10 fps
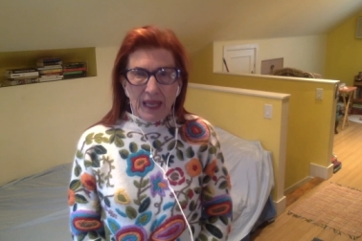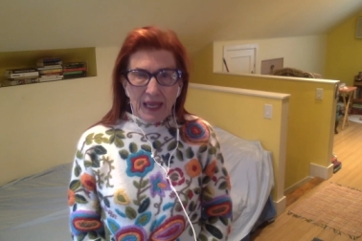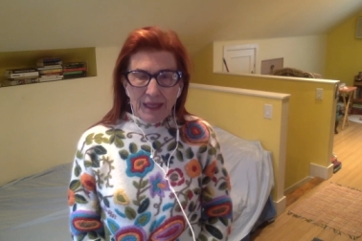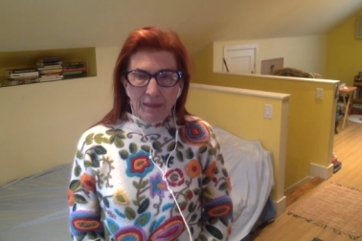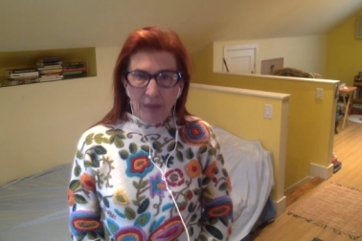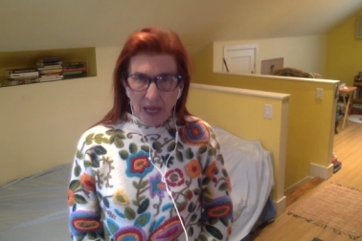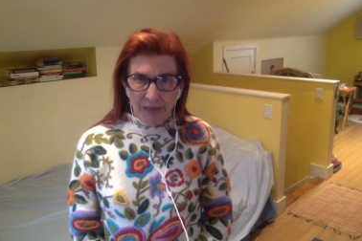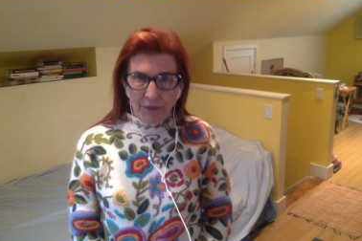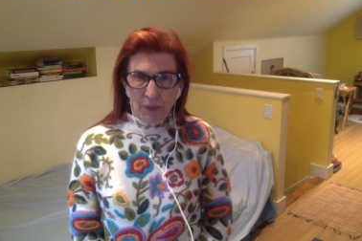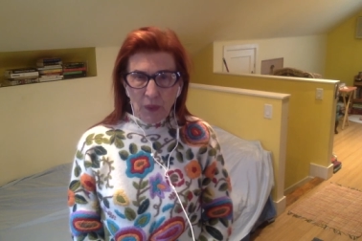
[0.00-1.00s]
in a
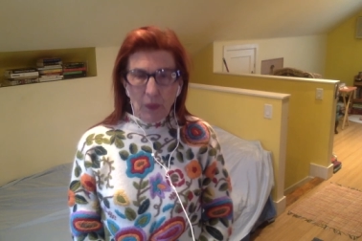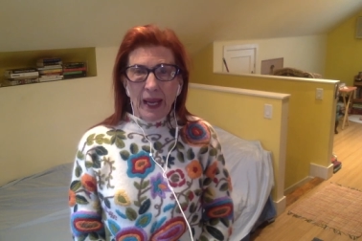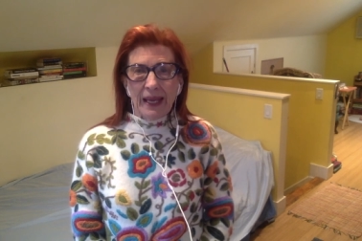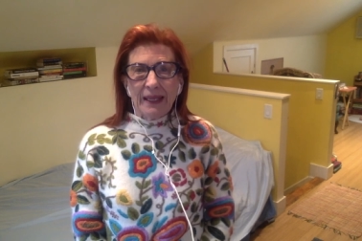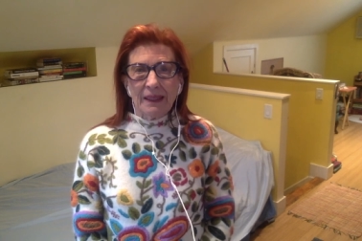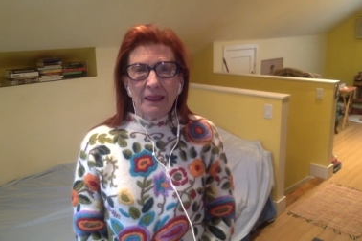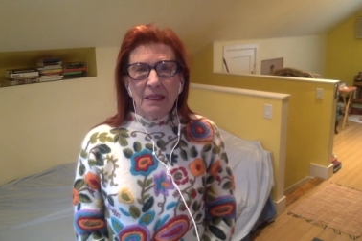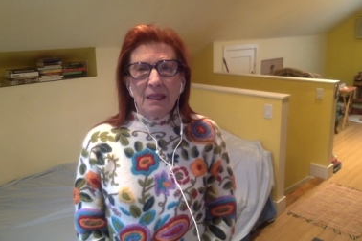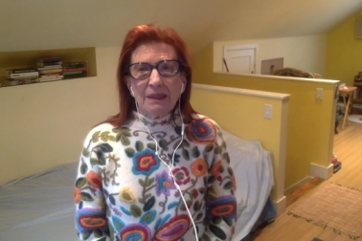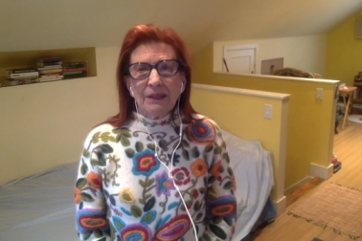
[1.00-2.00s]
mindful way,
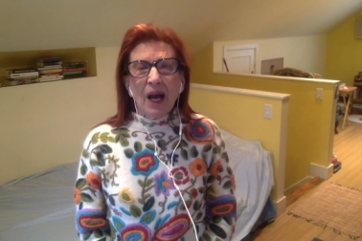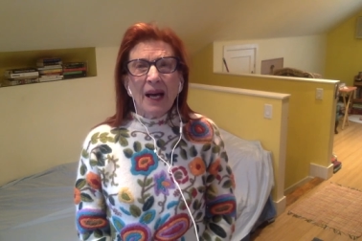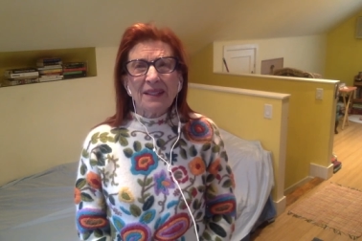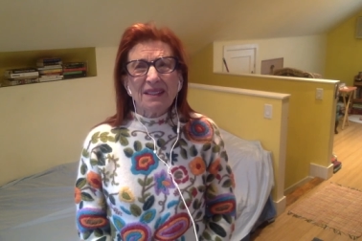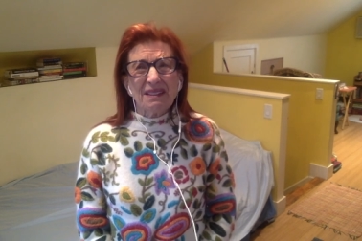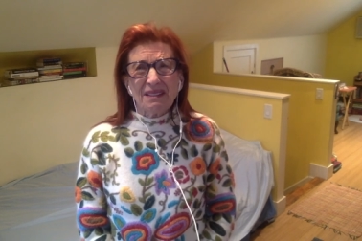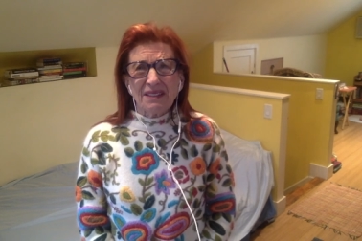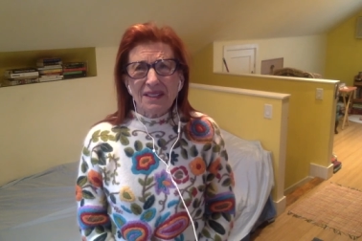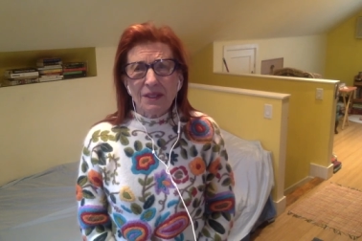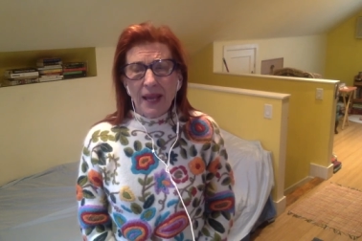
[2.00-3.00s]
not
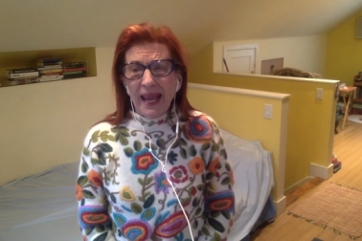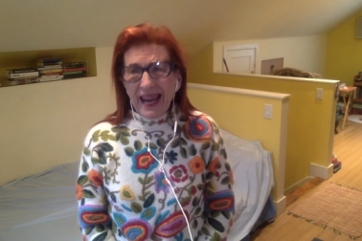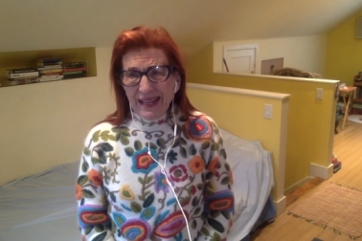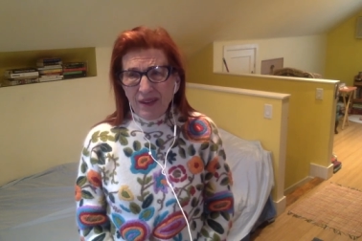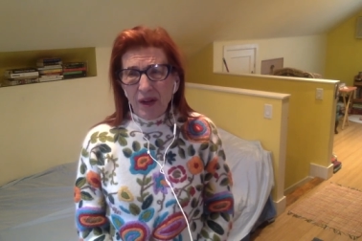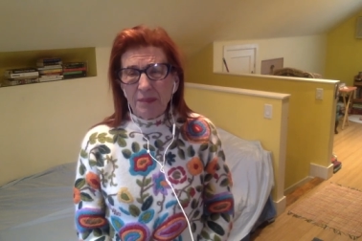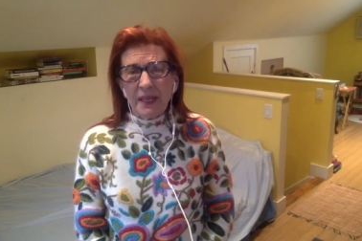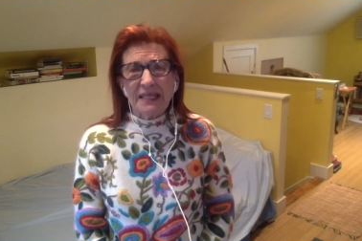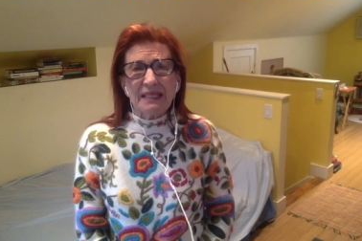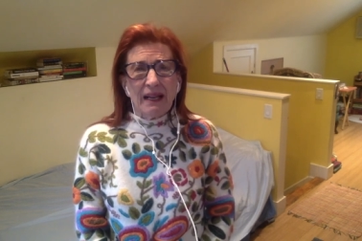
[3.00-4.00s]
to hate on
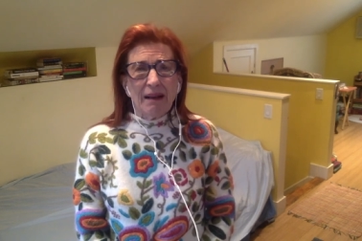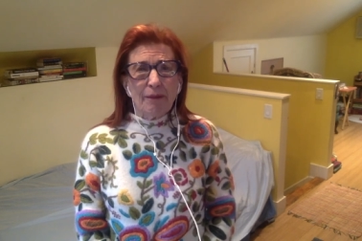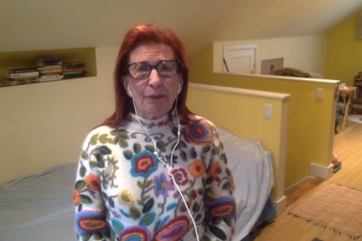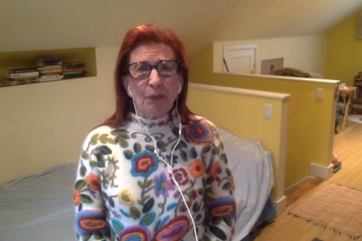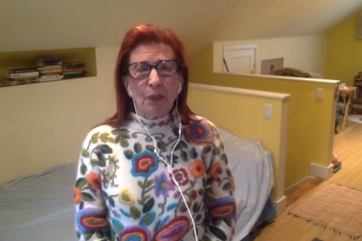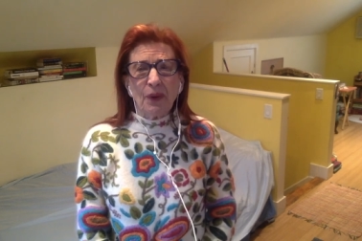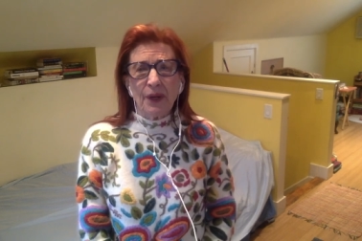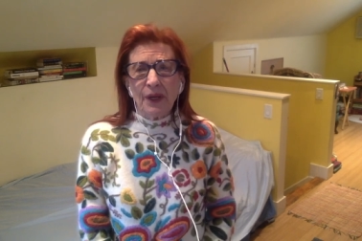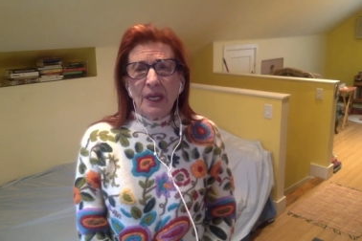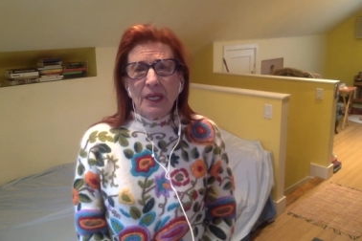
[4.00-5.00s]
myself
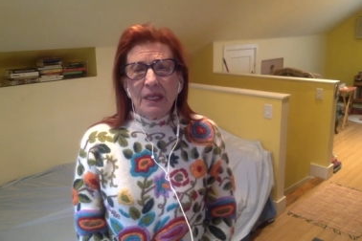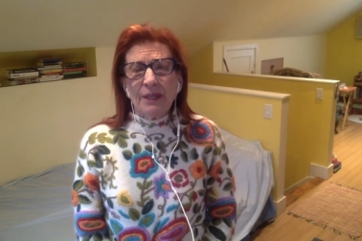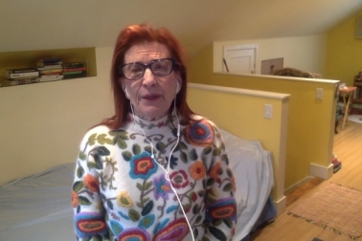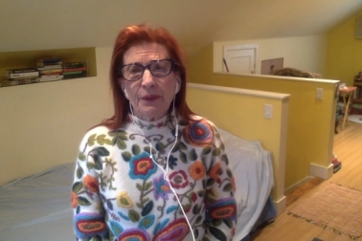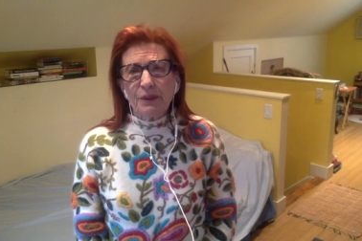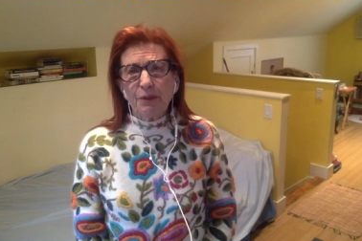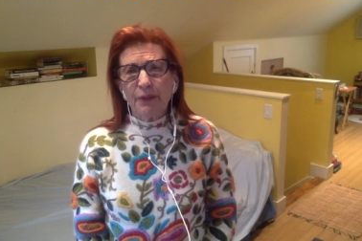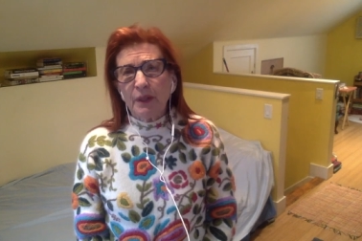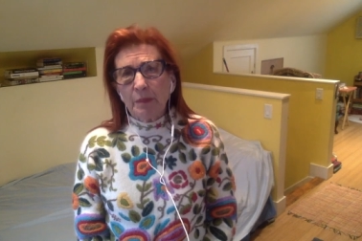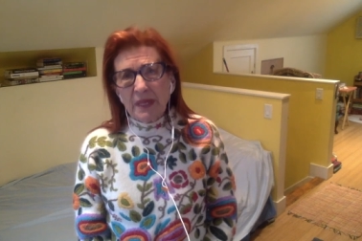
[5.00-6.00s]
or, you know, to
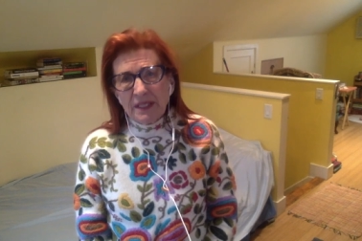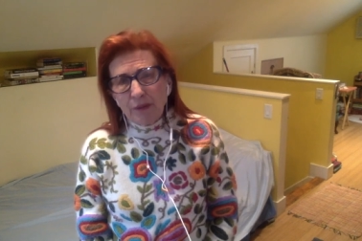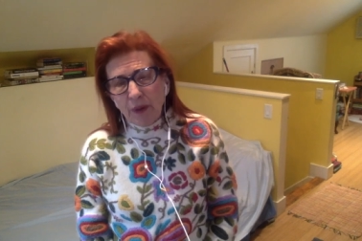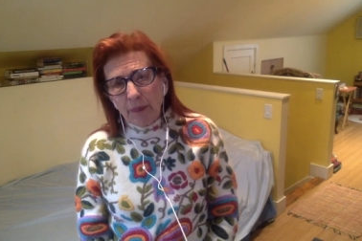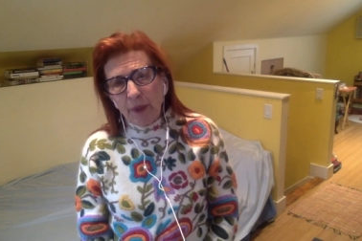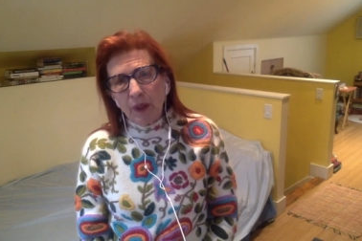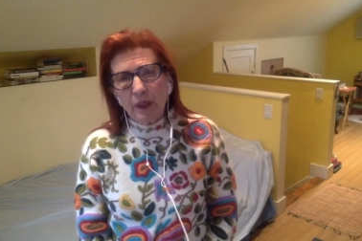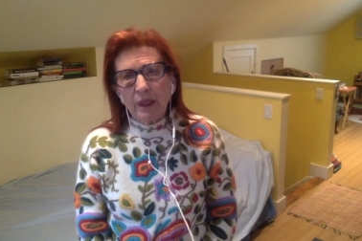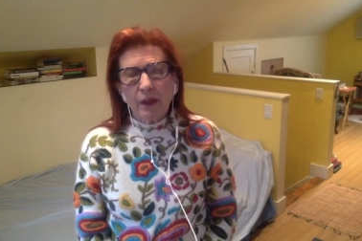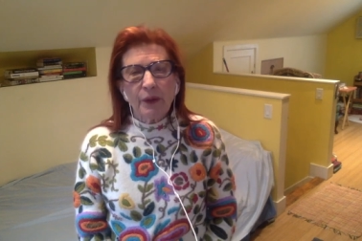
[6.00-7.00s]
feel
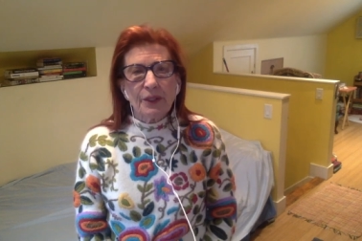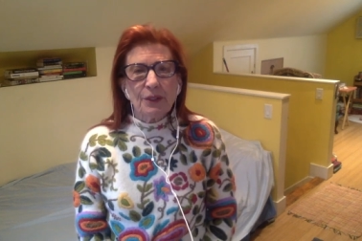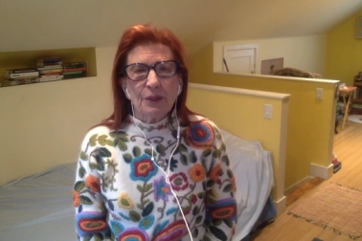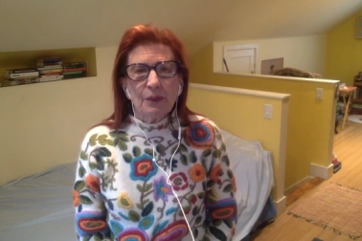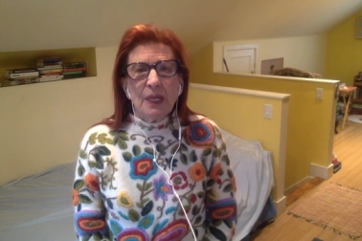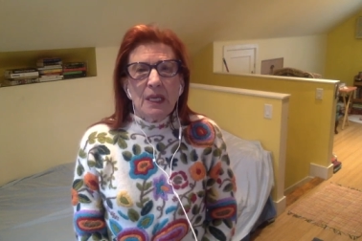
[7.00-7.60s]
miserable or to,